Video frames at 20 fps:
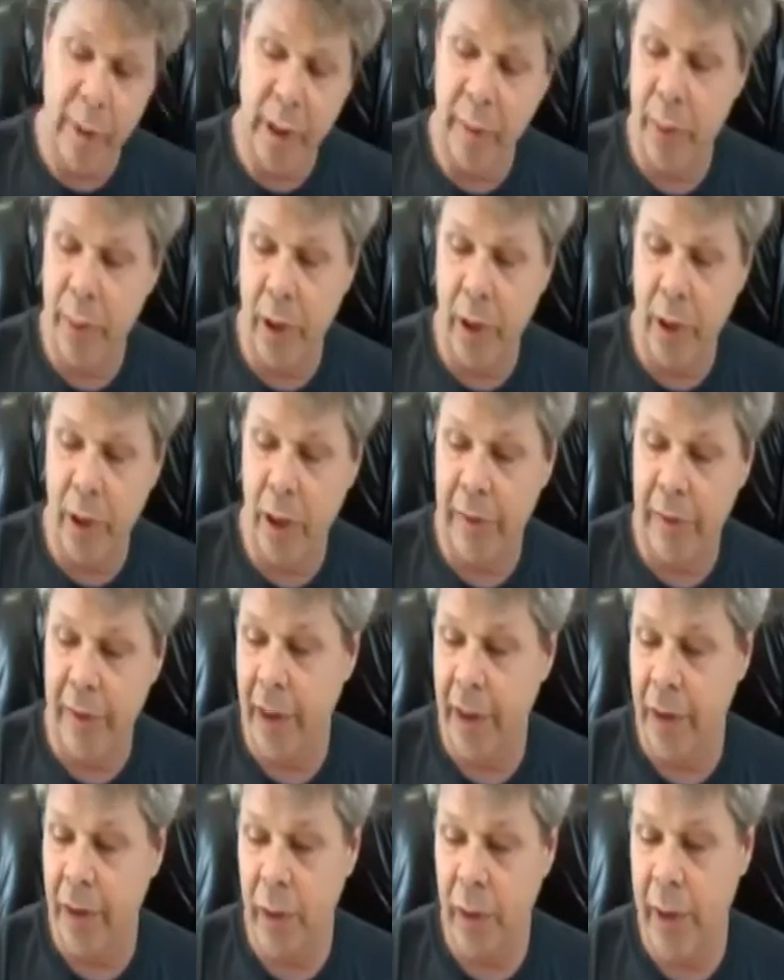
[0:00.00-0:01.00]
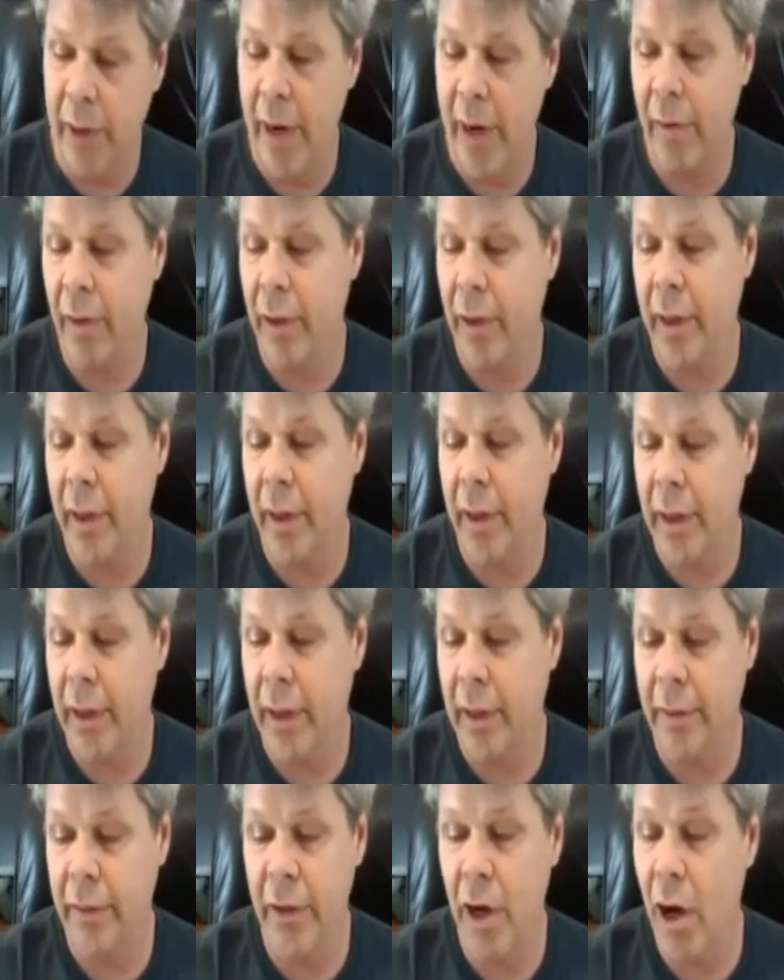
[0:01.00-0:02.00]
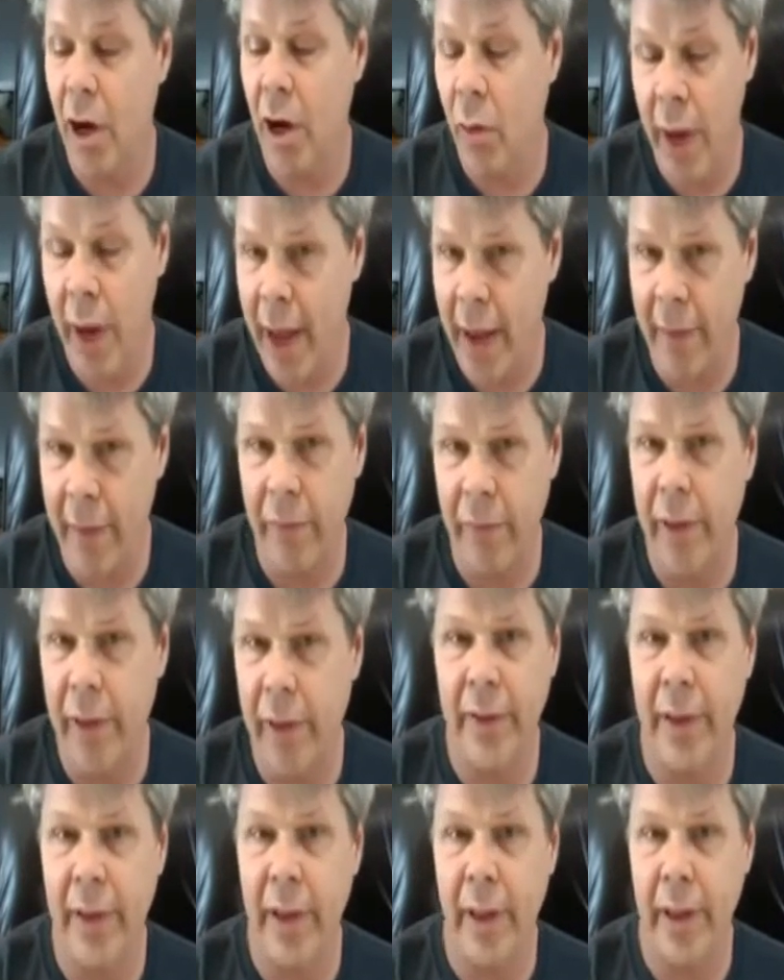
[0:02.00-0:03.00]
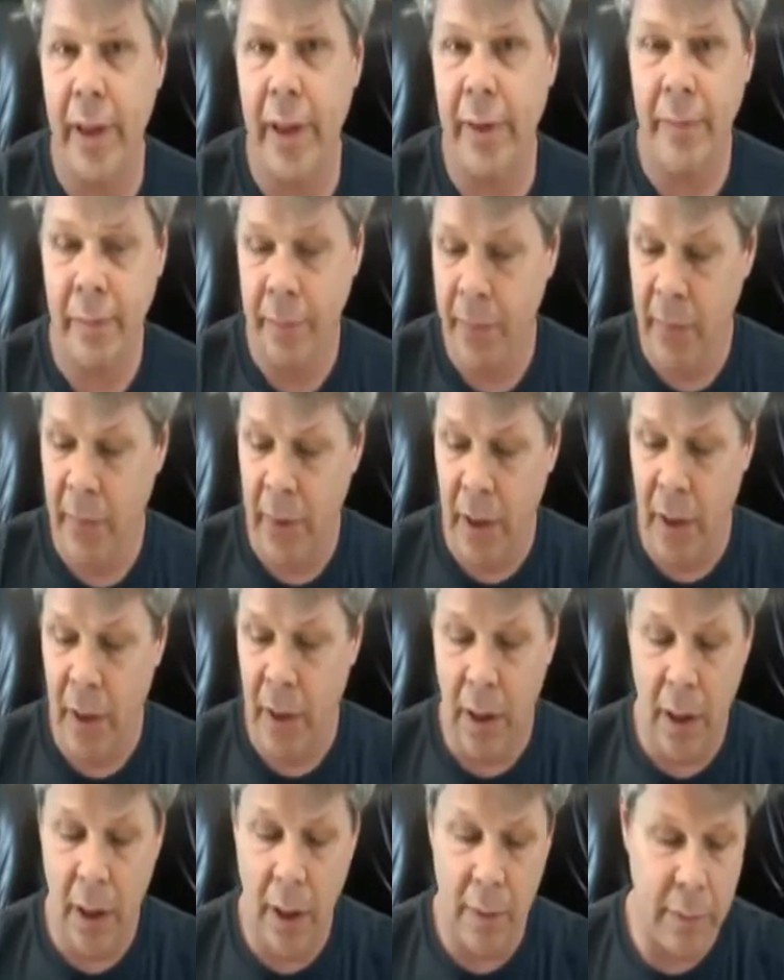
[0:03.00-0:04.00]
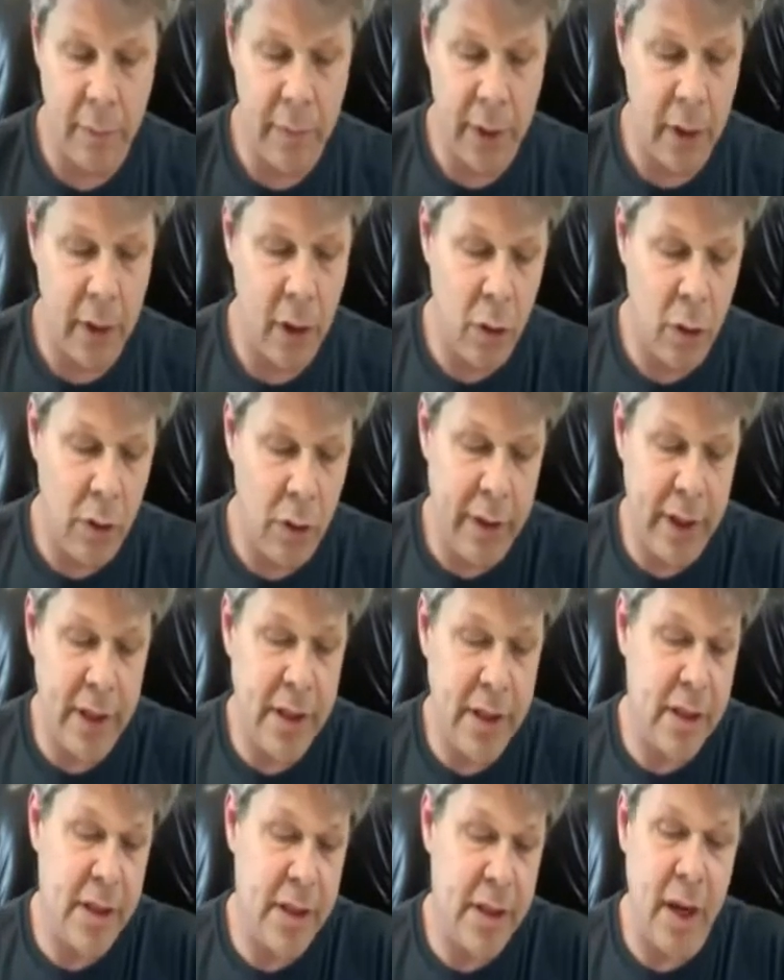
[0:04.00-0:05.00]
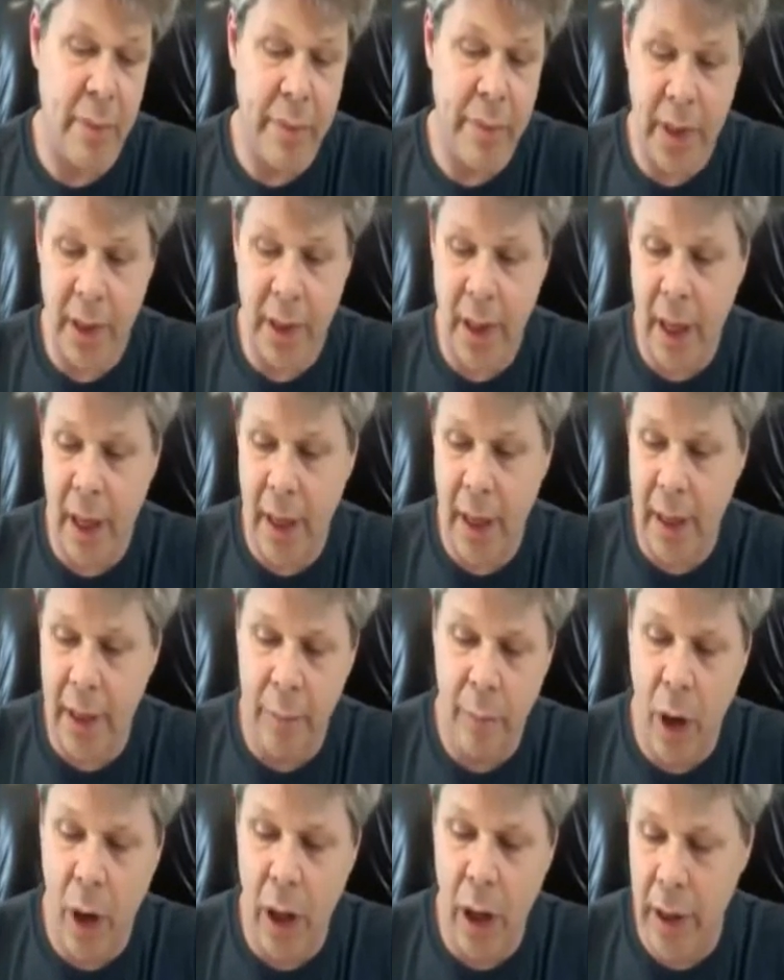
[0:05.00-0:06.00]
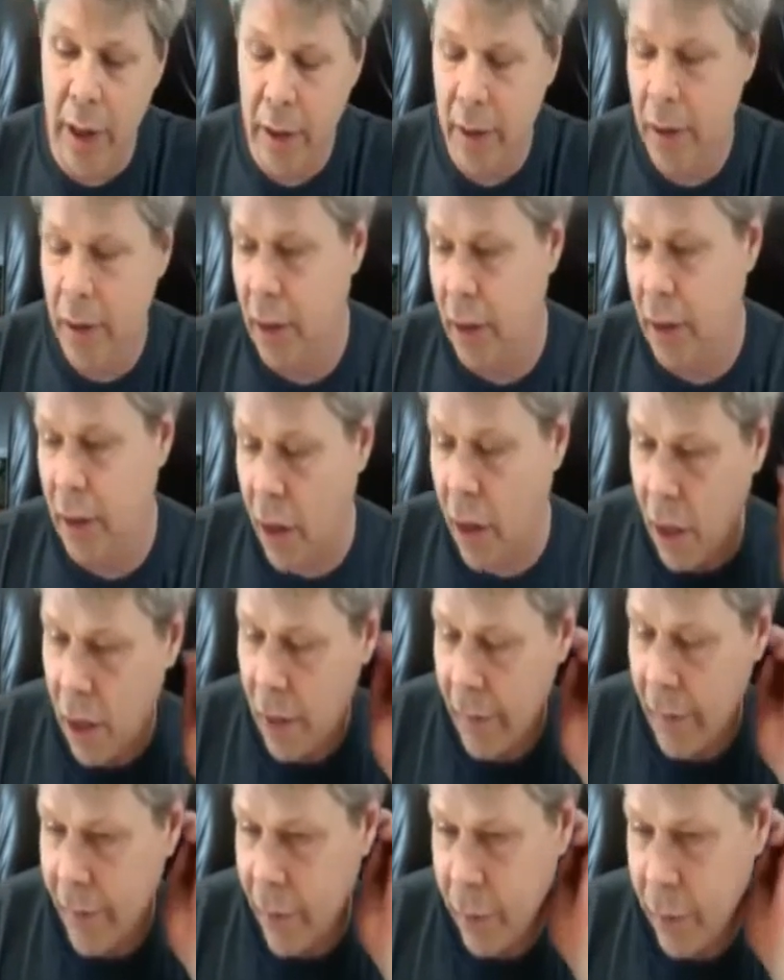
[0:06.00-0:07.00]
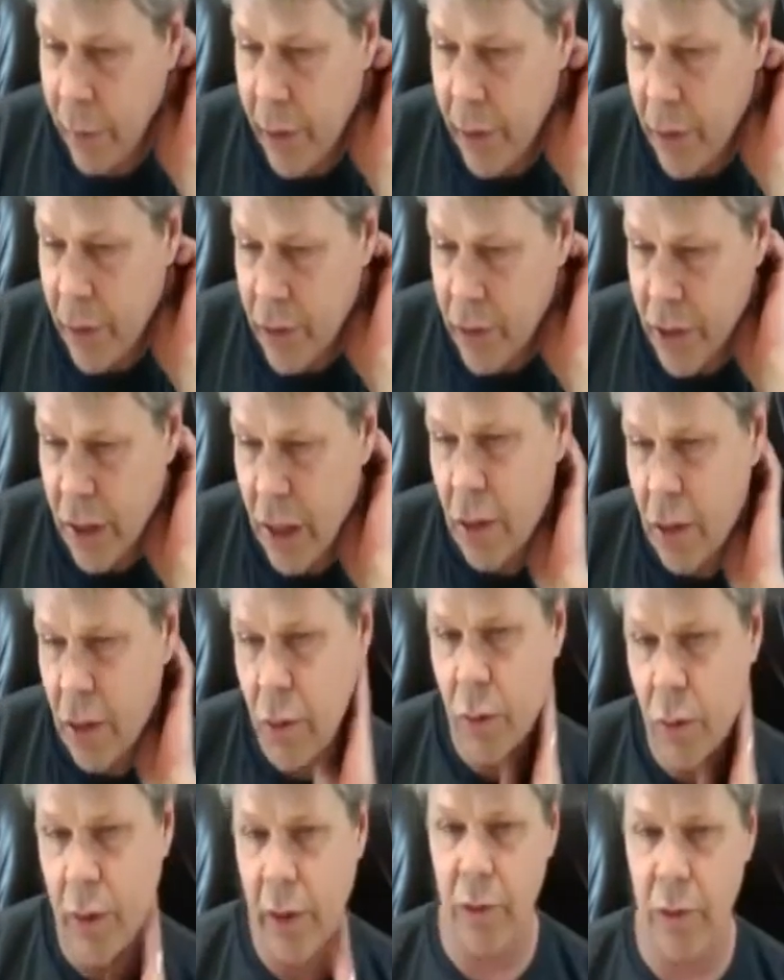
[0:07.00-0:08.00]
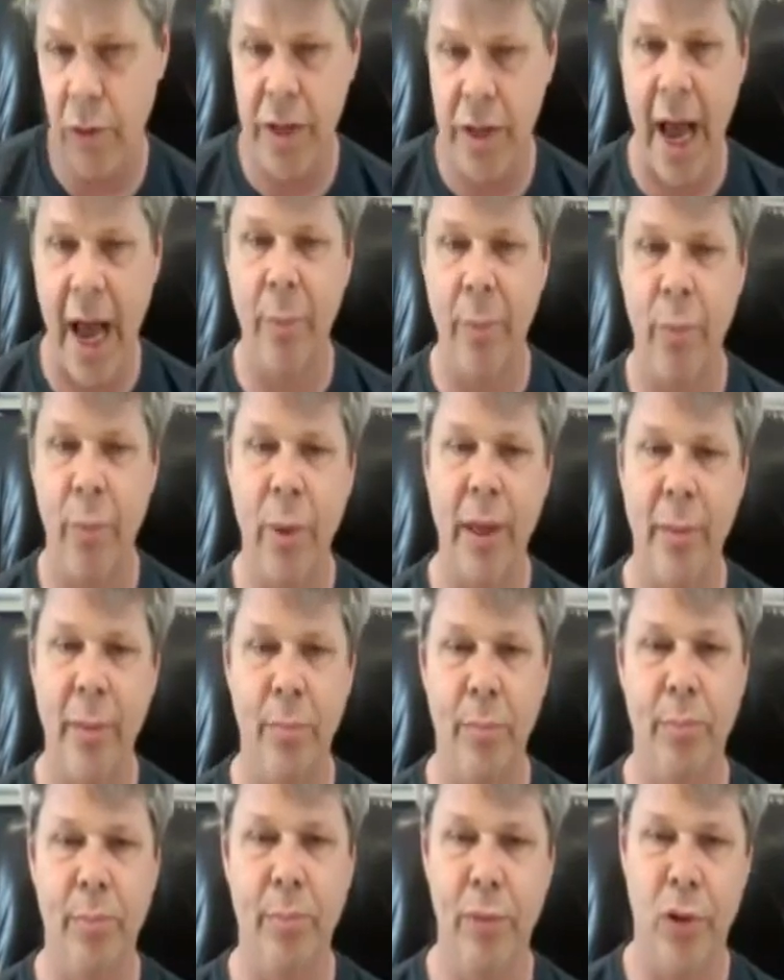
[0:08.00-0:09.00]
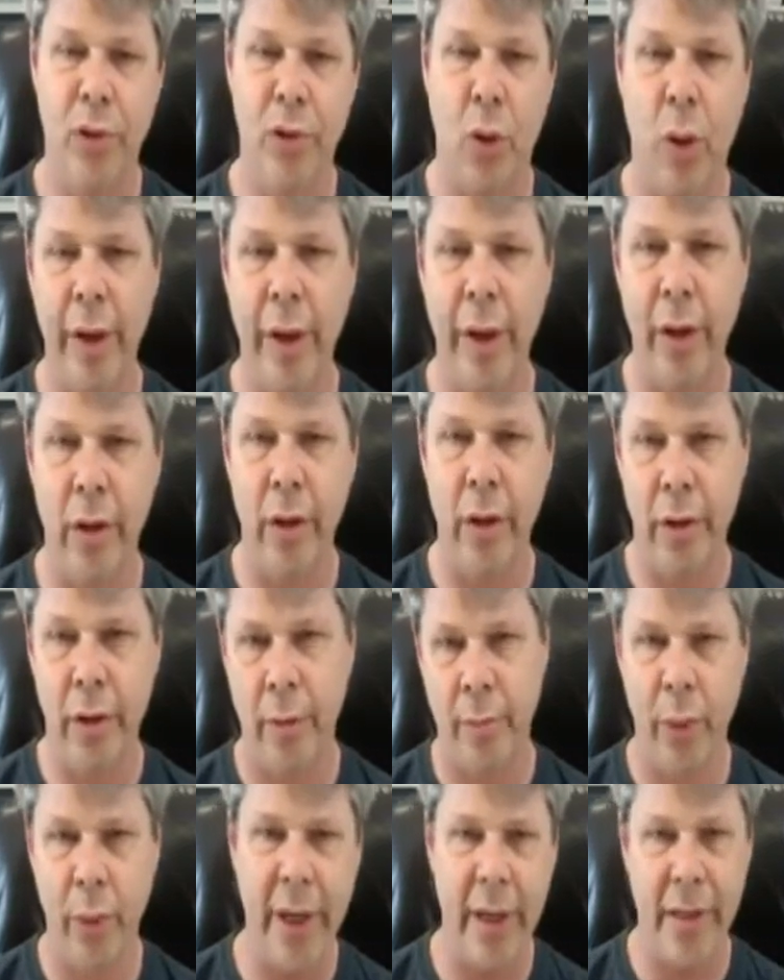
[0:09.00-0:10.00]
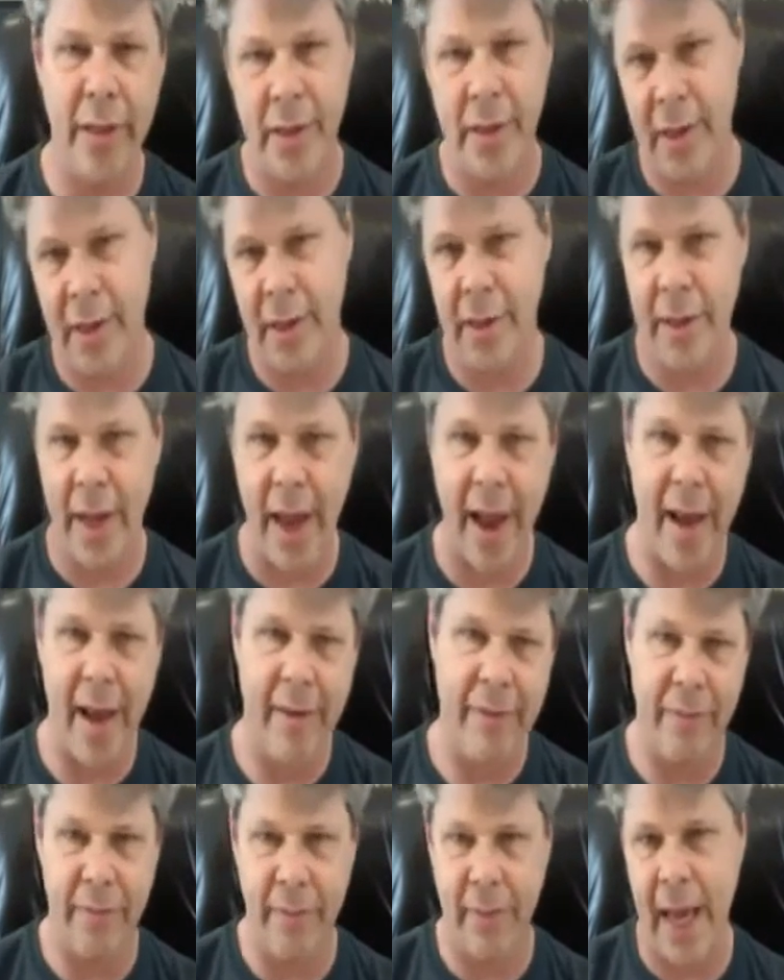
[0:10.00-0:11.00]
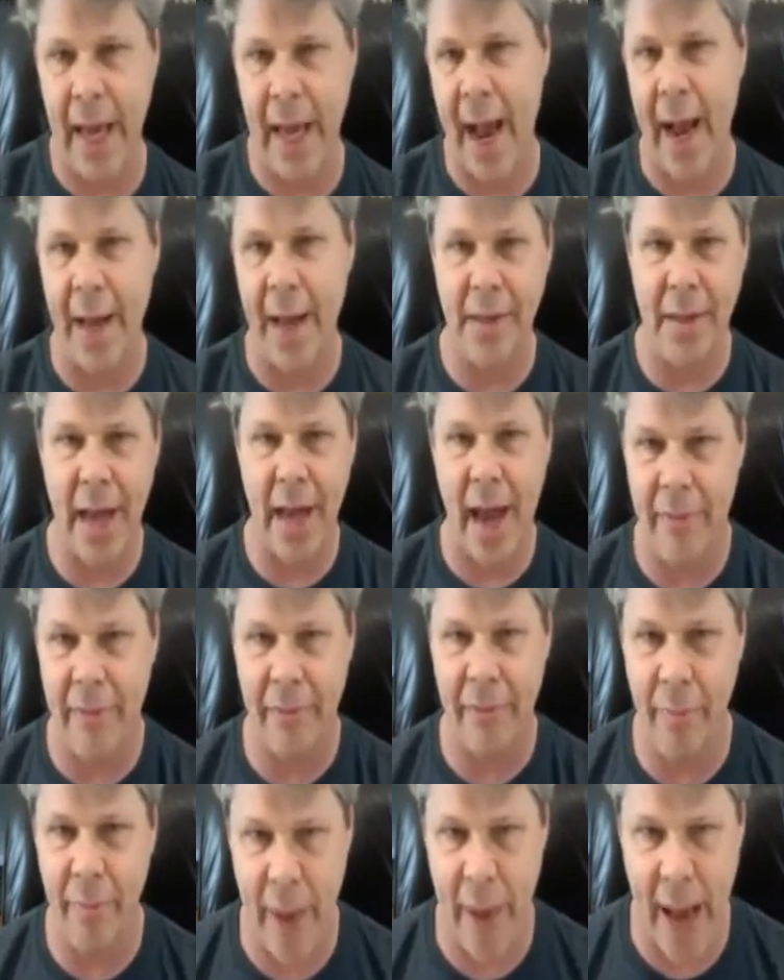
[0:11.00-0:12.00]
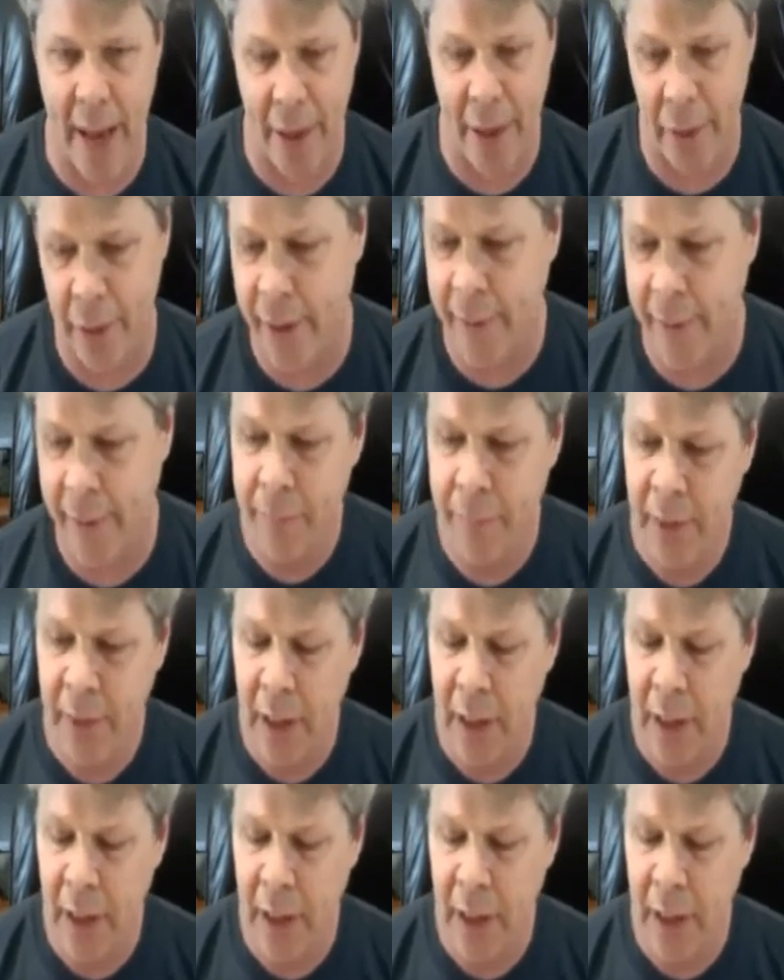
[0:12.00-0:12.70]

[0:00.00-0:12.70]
be perfect. We're never gonna know everything. Um, you know, this is something I had bought a, a car a few years ago, one of those hybrid Toyota Priuses, half gas, half battery,